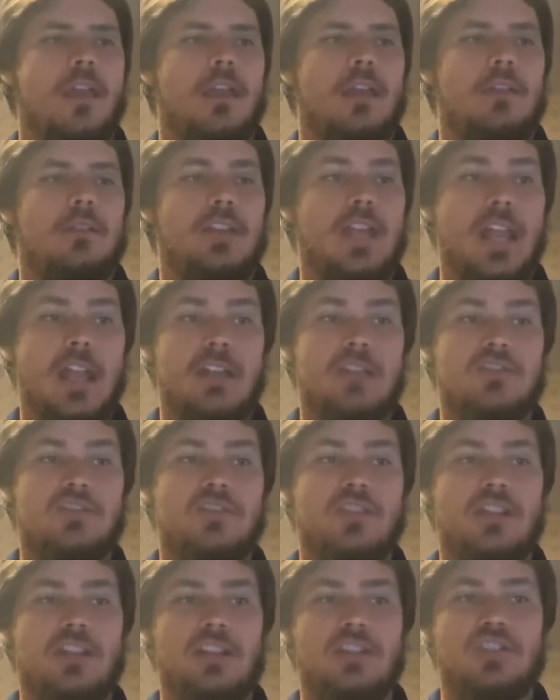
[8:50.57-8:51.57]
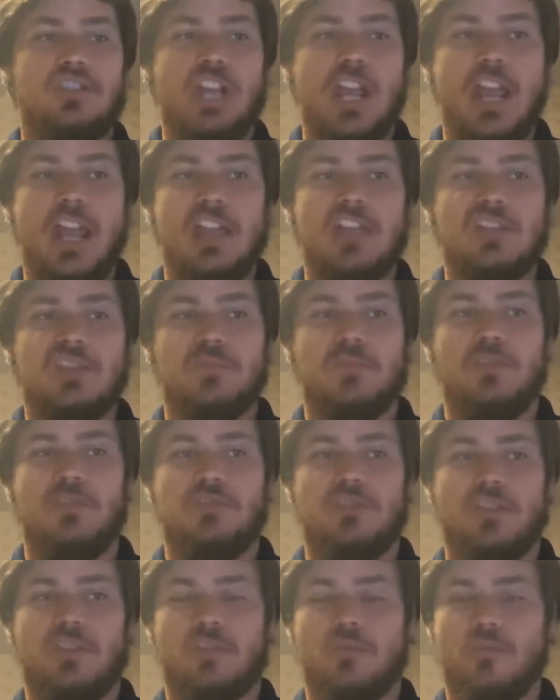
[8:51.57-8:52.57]
Dancing and jazz
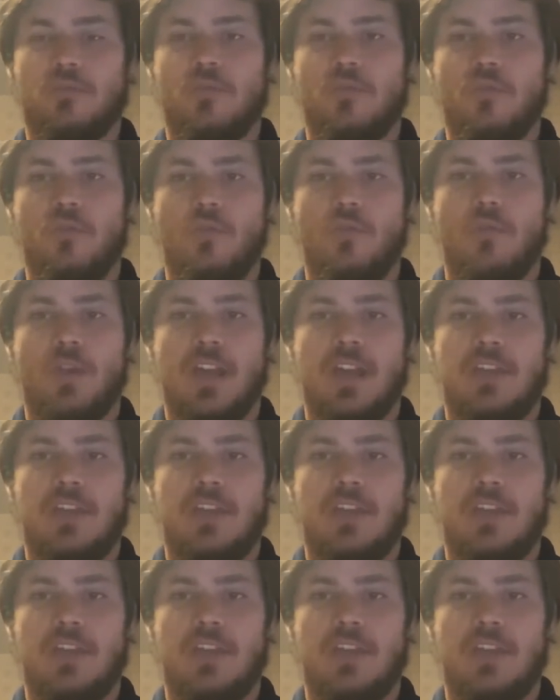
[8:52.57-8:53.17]
music grew